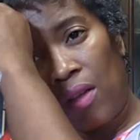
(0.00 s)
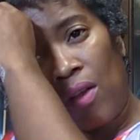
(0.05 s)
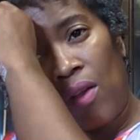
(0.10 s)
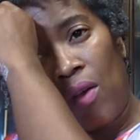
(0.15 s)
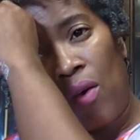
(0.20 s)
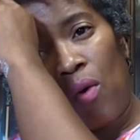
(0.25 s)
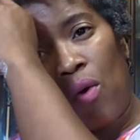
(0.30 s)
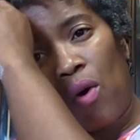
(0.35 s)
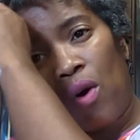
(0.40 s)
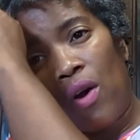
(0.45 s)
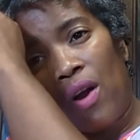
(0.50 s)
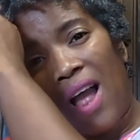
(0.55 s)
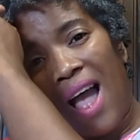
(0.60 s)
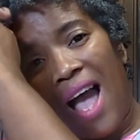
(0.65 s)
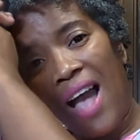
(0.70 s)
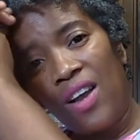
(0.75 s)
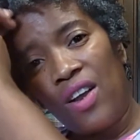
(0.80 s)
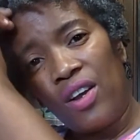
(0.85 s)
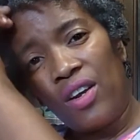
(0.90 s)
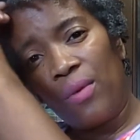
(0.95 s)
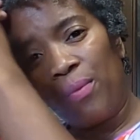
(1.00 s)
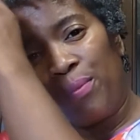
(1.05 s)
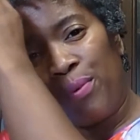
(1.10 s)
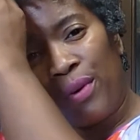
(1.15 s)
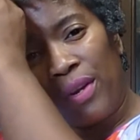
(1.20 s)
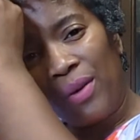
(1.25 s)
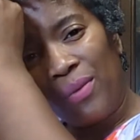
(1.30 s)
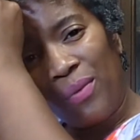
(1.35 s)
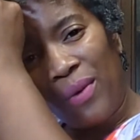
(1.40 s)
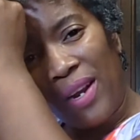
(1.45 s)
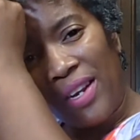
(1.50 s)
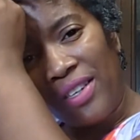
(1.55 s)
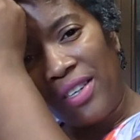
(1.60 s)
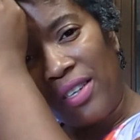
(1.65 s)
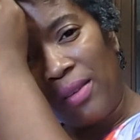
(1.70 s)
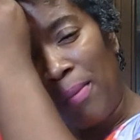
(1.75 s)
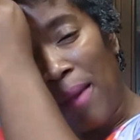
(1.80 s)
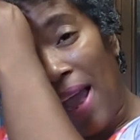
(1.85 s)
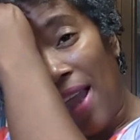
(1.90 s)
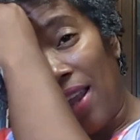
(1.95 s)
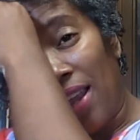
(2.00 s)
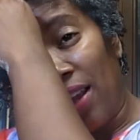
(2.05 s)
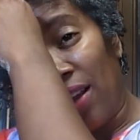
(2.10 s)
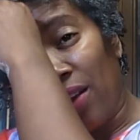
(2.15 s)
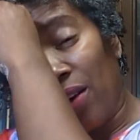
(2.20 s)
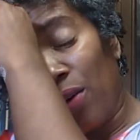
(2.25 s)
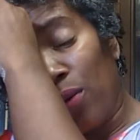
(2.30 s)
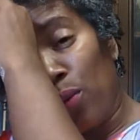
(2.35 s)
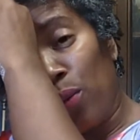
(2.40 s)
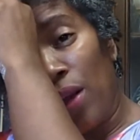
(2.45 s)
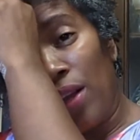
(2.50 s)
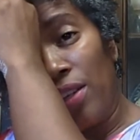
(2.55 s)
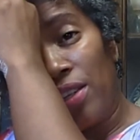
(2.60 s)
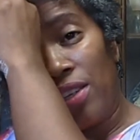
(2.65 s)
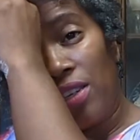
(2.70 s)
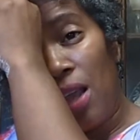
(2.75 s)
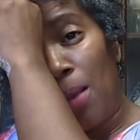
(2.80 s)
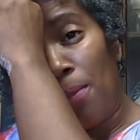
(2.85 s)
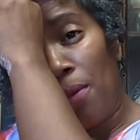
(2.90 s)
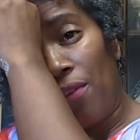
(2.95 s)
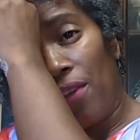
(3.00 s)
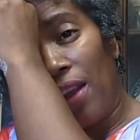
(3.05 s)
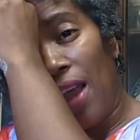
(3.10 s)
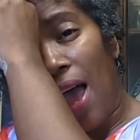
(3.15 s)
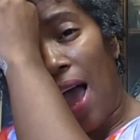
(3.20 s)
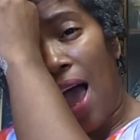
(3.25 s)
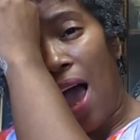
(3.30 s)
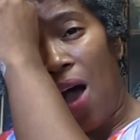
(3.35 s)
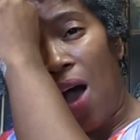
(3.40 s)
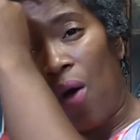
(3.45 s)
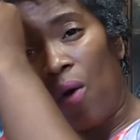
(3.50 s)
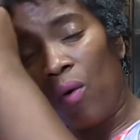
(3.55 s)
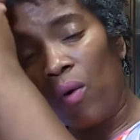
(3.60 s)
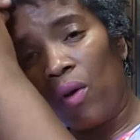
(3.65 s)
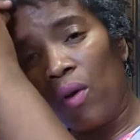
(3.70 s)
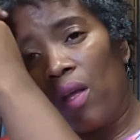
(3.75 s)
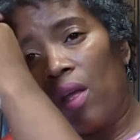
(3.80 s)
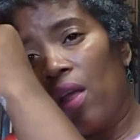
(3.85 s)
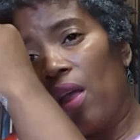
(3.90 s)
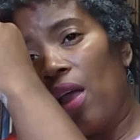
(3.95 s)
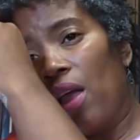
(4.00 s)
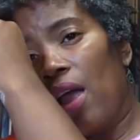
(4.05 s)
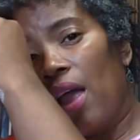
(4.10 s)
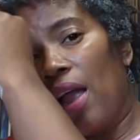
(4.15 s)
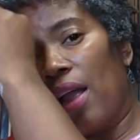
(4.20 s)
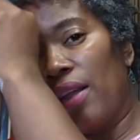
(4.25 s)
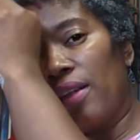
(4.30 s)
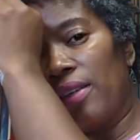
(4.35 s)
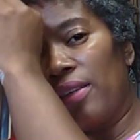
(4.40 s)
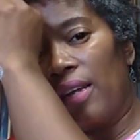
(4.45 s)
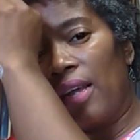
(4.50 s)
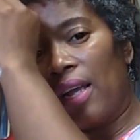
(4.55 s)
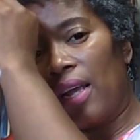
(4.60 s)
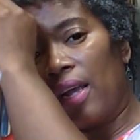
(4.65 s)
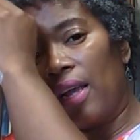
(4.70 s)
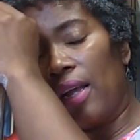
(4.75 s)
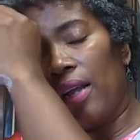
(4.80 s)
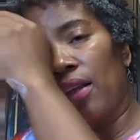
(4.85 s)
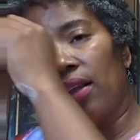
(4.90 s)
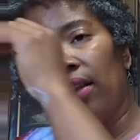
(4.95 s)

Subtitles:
Or I could have pre-rinsed my hair, rinsed some of it out, and then